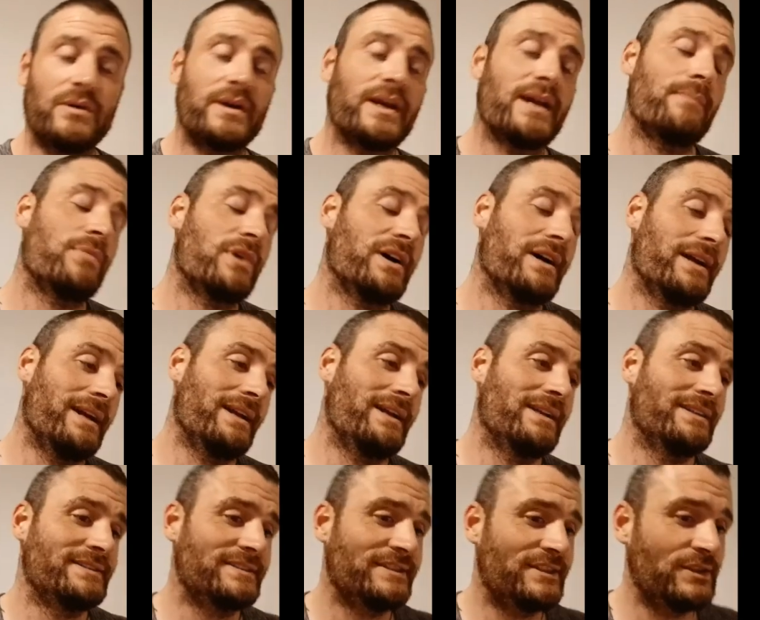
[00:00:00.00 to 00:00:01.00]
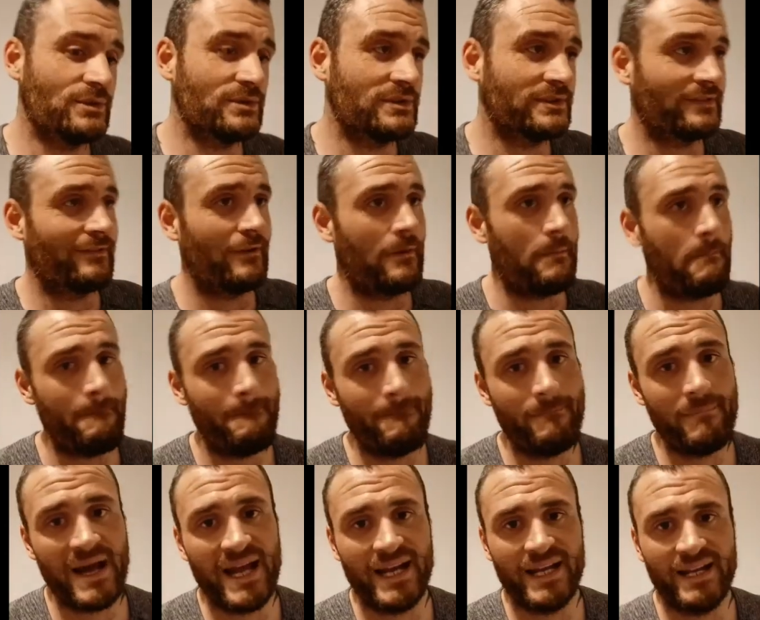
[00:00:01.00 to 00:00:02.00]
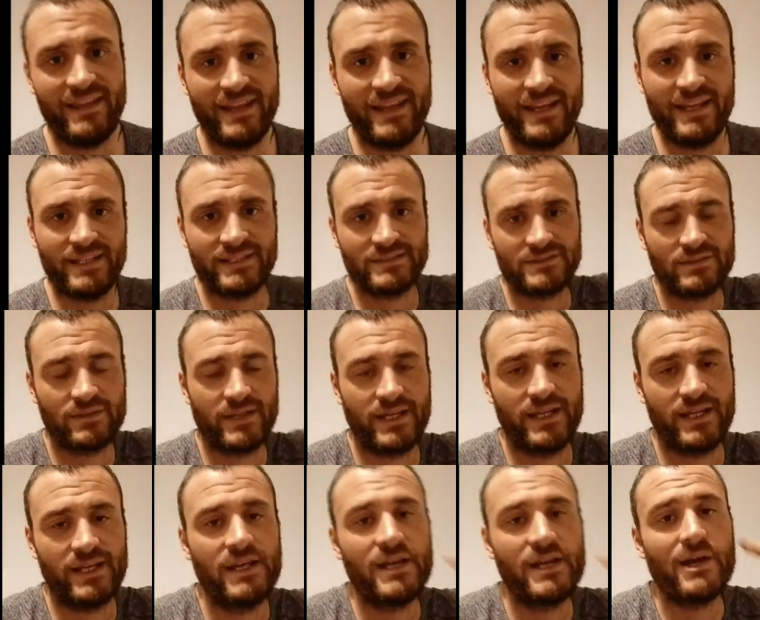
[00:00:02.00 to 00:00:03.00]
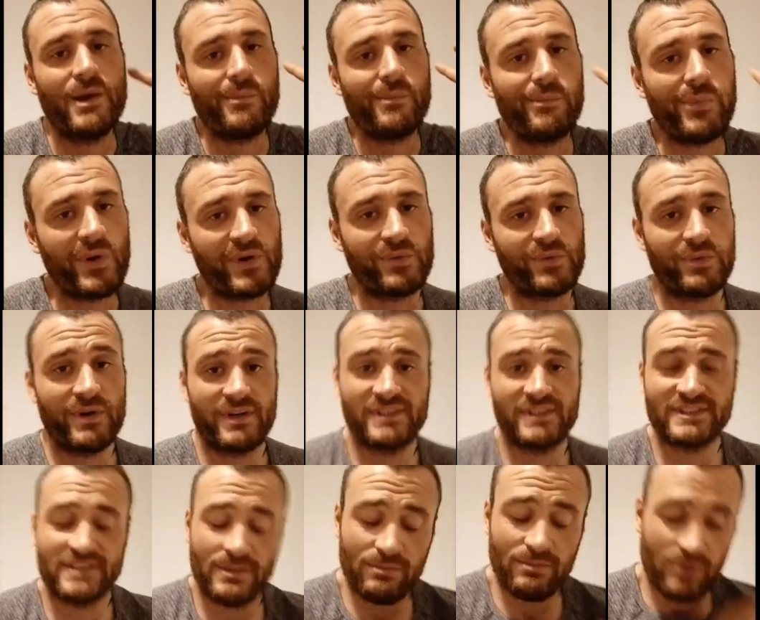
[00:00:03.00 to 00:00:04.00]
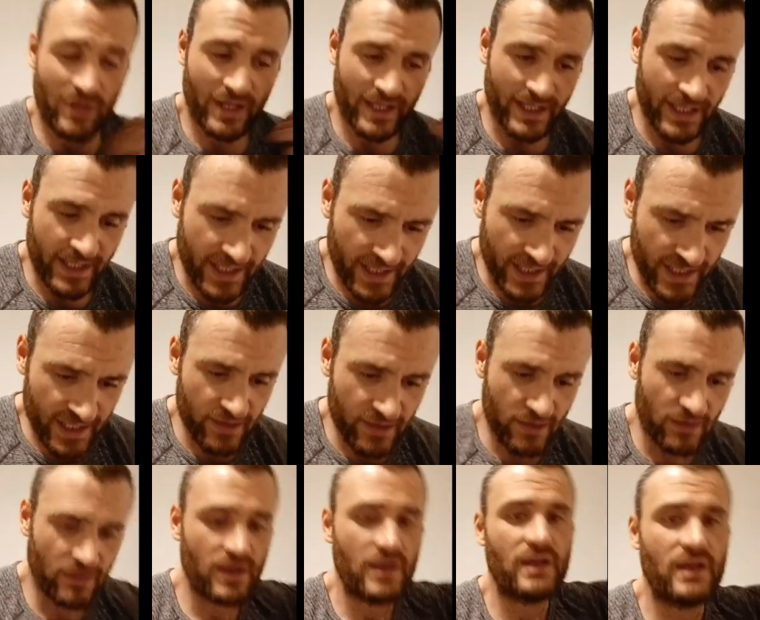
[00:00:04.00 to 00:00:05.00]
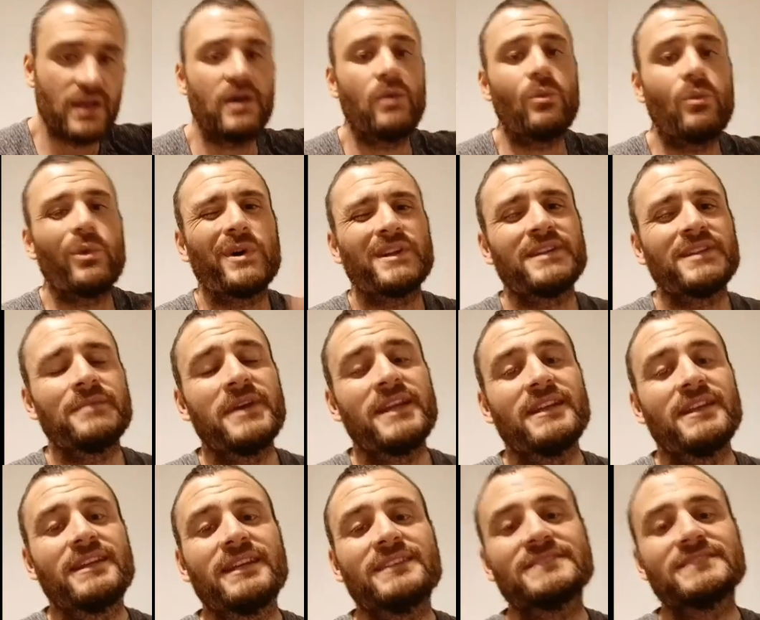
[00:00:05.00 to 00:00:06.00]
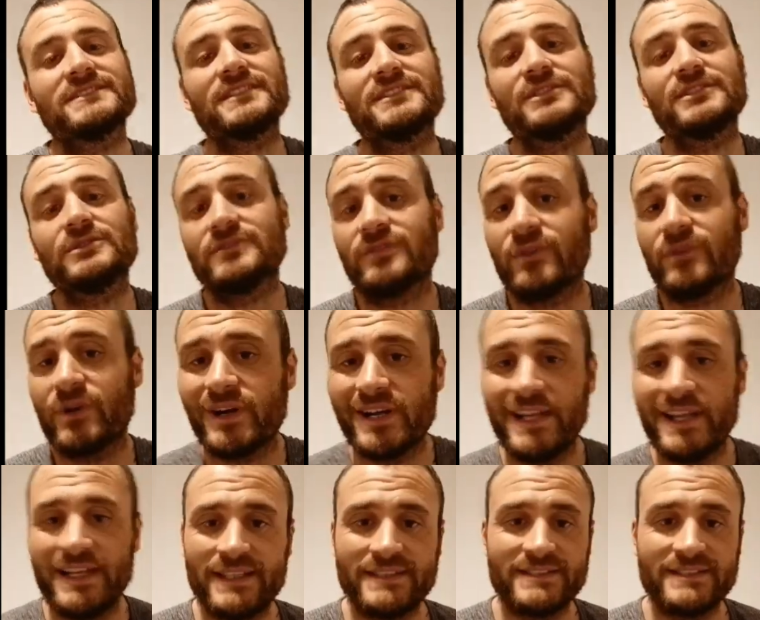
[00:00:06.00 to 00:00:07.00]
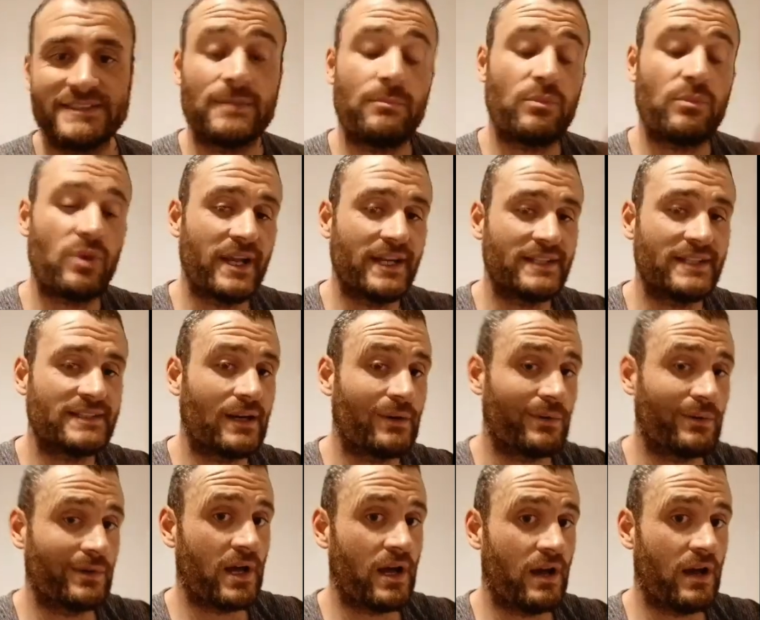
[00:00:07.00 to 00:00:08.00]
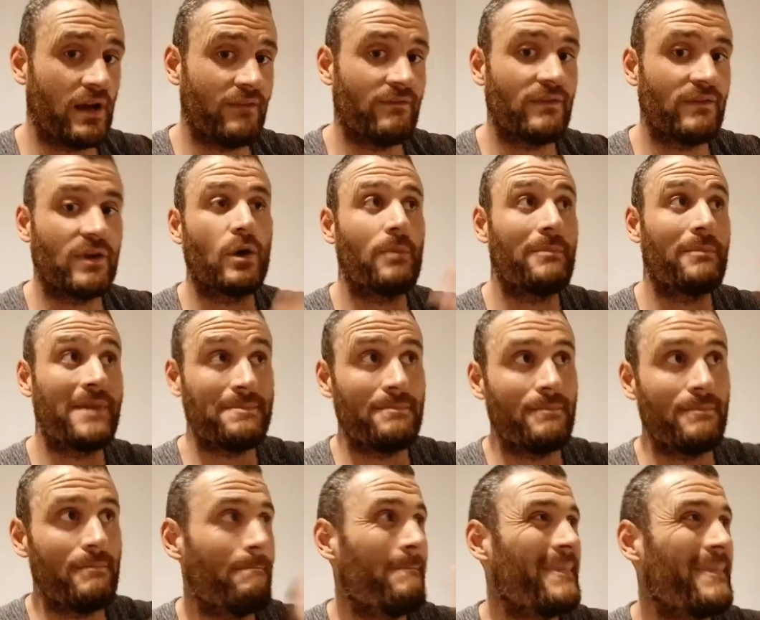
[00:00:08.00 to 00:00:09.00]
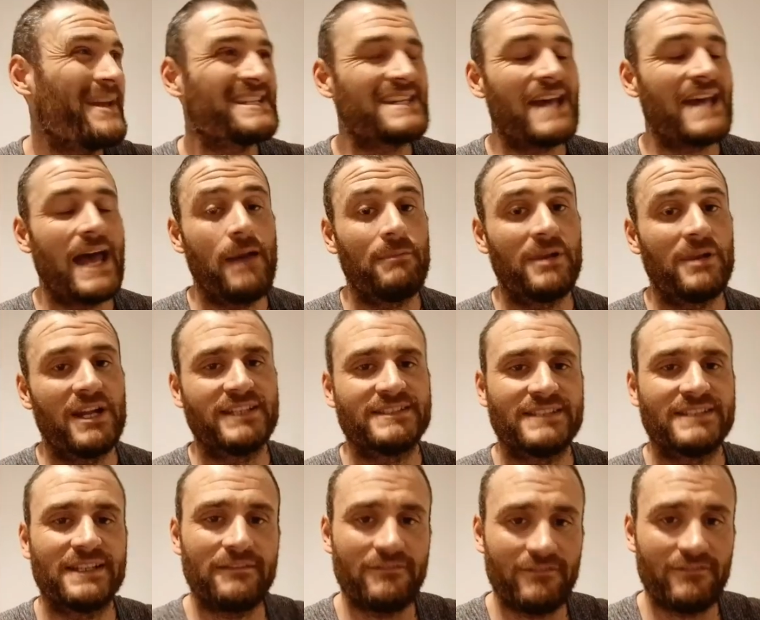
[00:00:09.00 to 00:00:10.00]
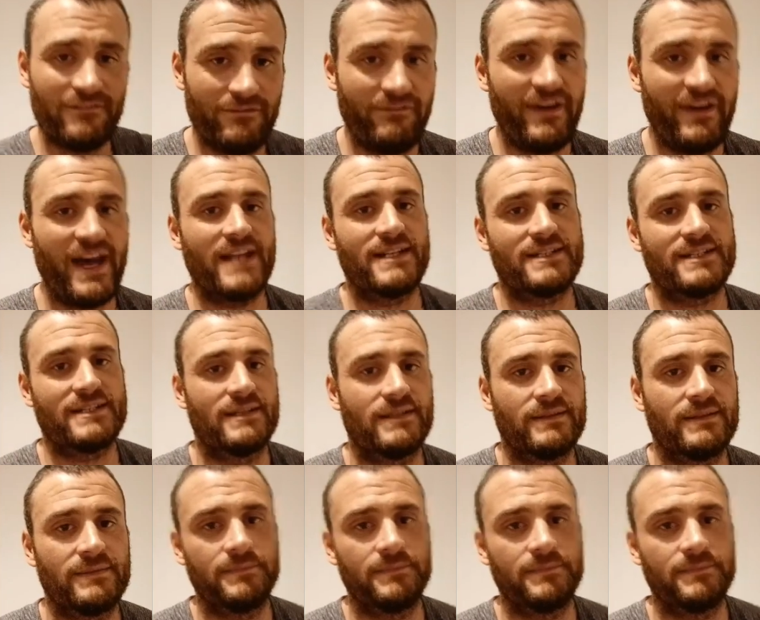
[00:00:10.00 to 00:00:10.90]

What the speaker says: Okay, bile is used for many things, okay, but where does it apply here? One of the main things it's used for is the breakdown of or metabolizing fat.